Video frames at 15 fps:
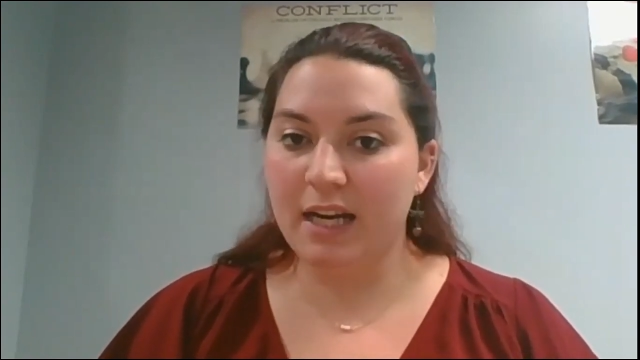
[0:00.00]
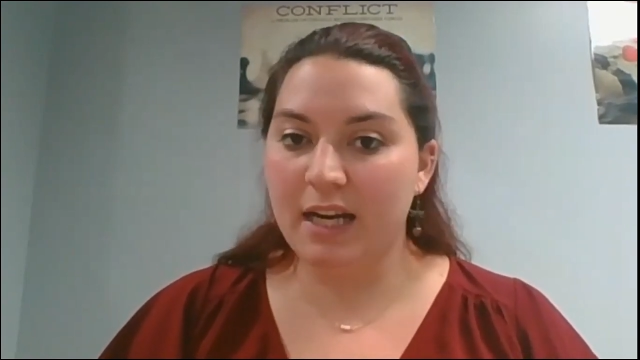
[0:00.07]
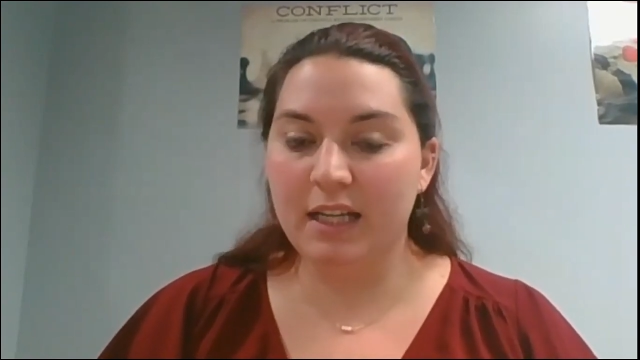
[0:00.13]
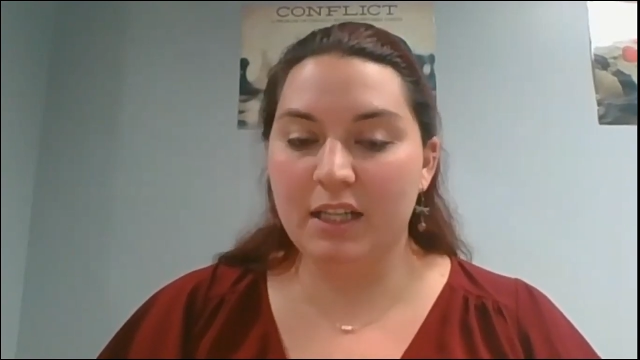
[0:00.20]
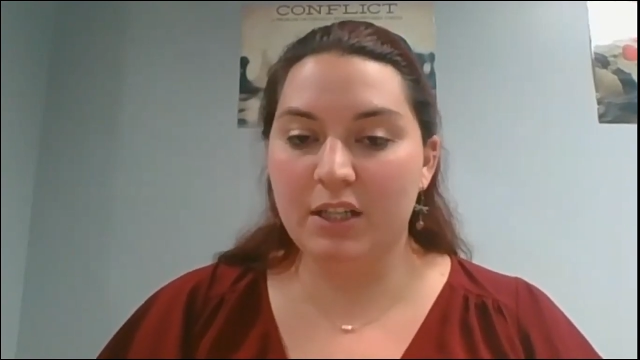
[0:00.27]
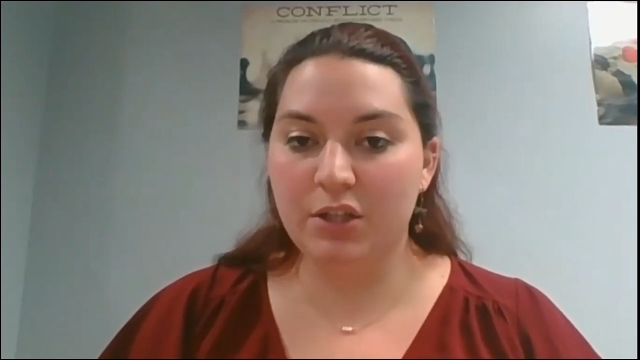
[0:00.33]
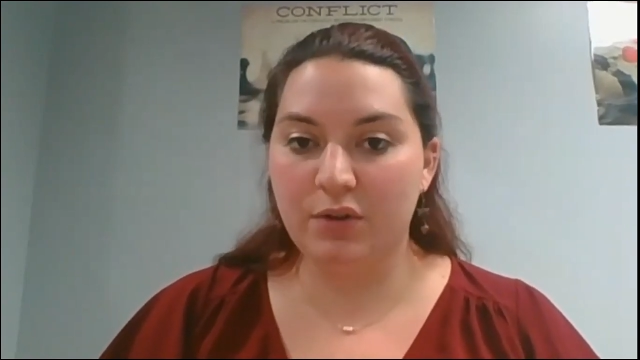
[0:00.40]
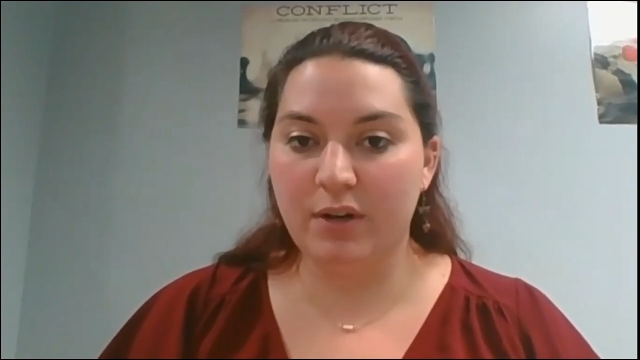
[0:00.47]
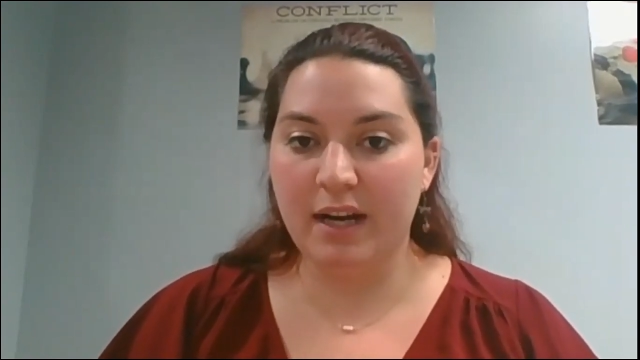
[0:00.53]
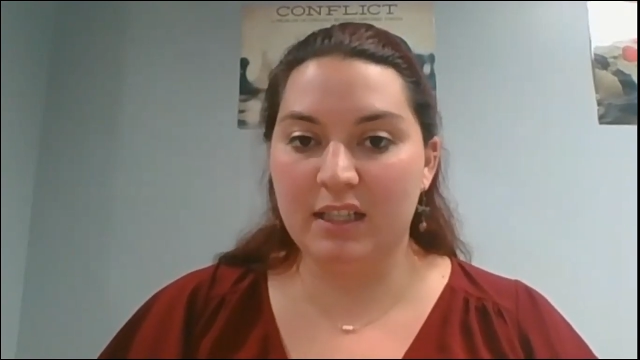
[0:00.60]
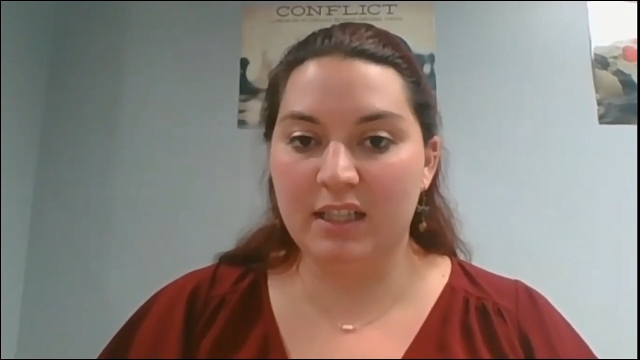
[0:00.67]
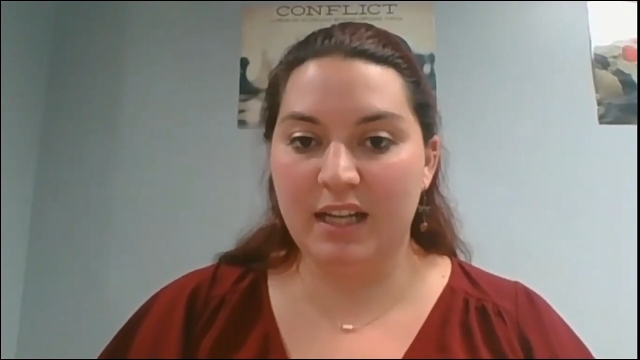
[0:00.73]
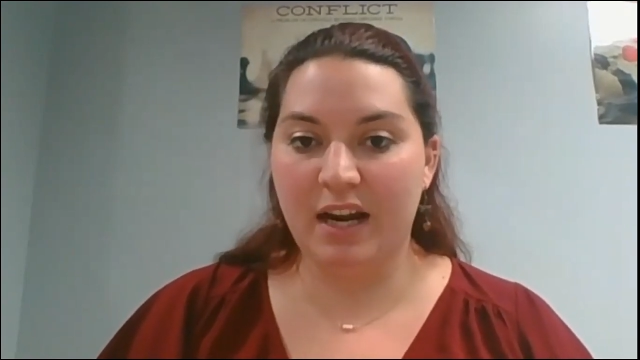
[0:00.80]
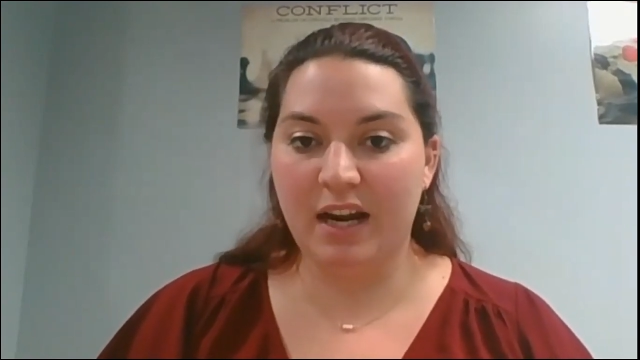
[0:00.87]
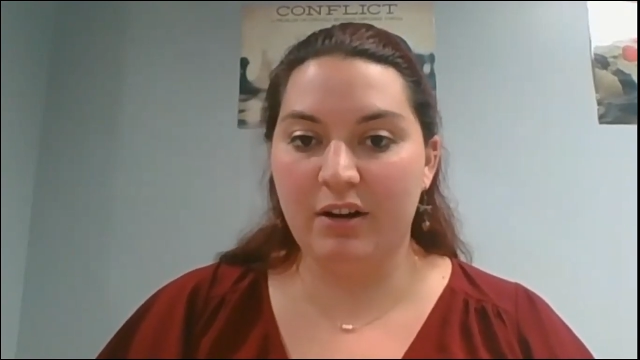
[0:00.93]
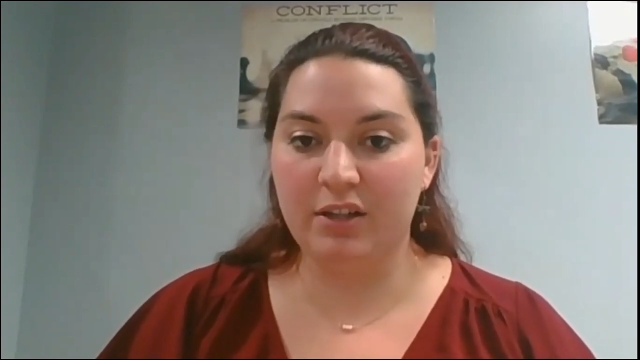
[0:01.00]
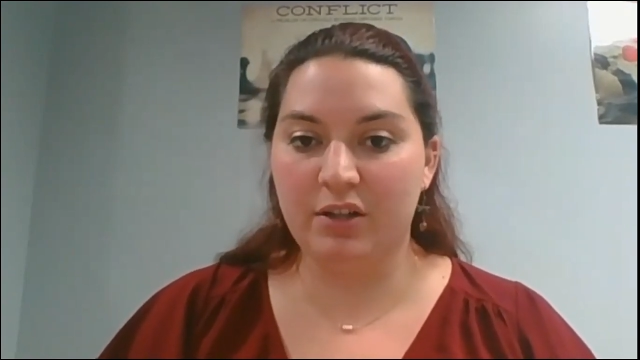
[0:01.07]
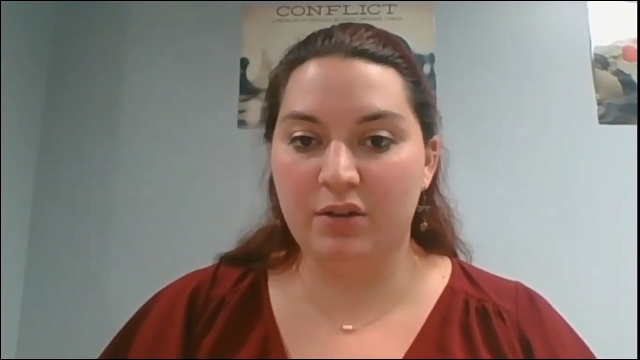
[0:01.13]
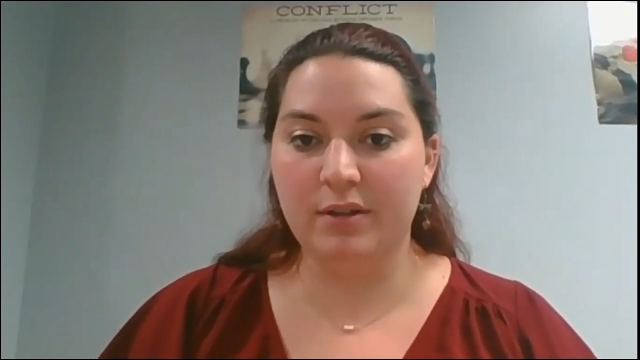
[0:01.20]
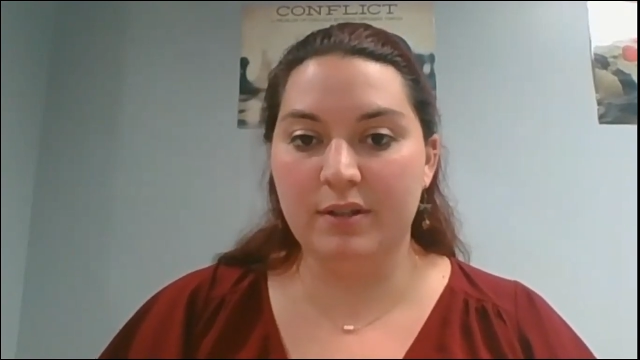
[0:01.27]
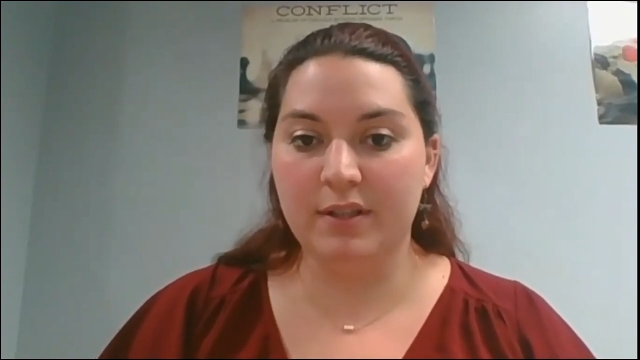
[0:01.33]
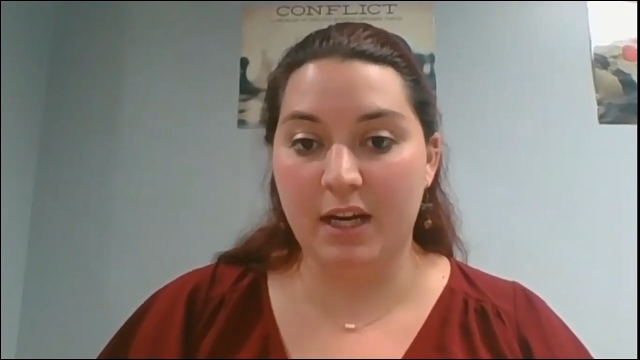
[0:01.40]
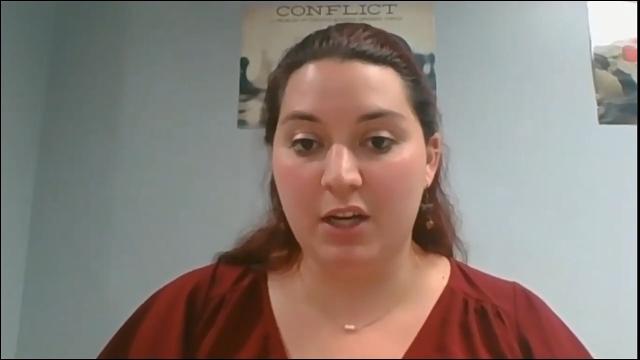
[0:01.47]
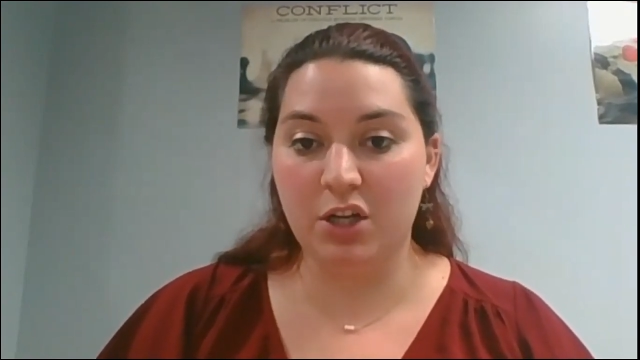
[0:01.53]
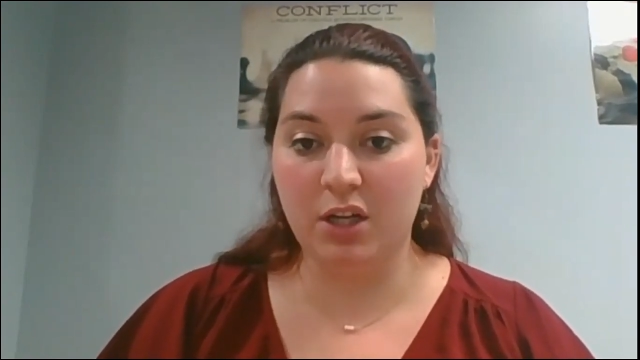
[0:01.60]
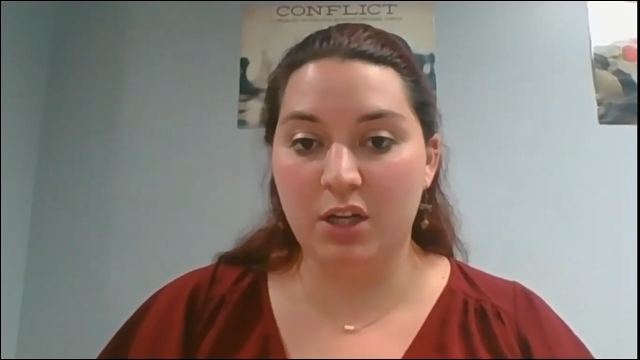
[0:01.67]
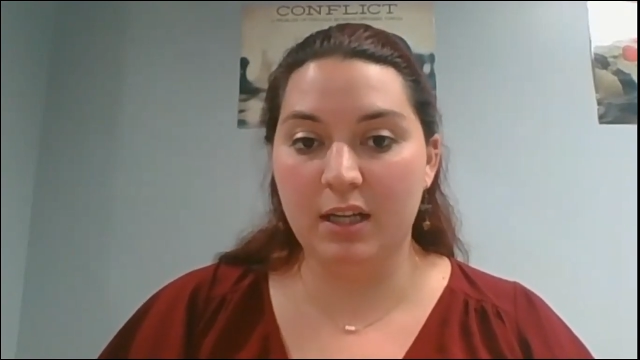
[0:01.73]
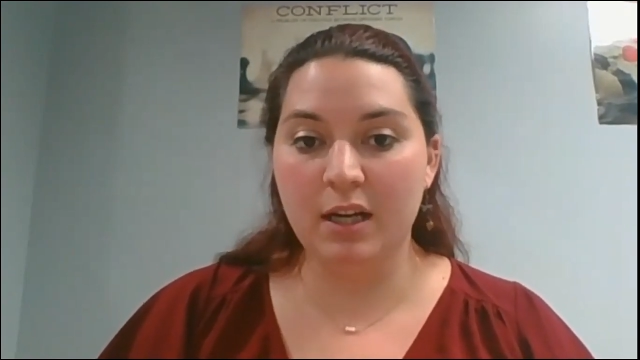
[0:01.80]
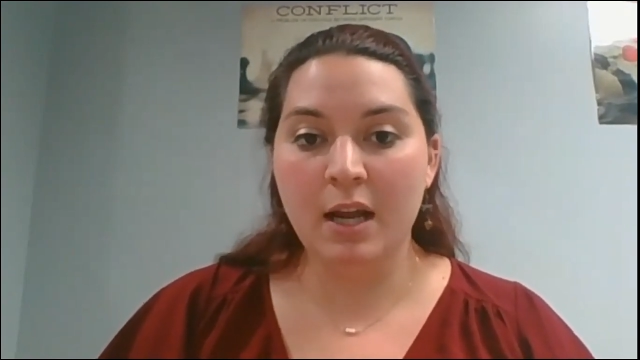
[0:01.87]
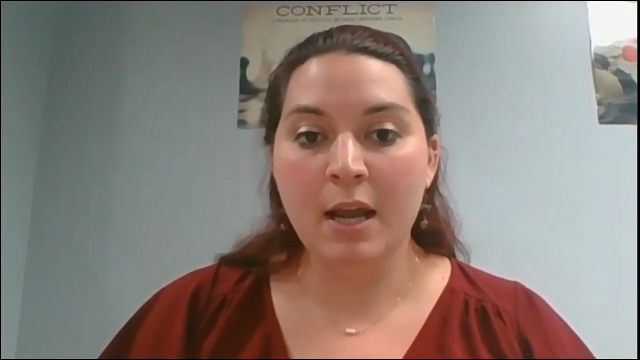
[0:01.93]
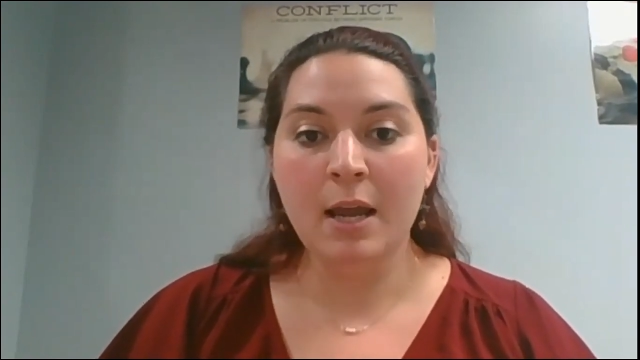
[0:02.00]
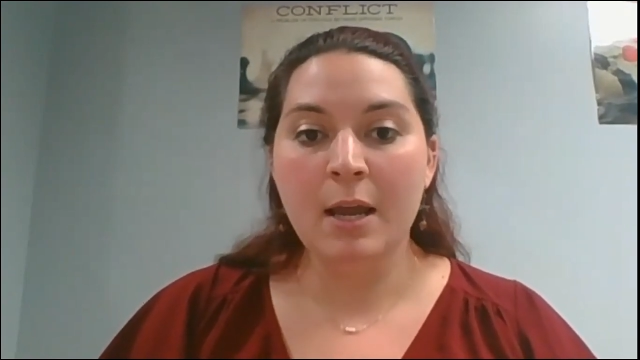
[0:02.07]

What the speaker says: and indirect characterization,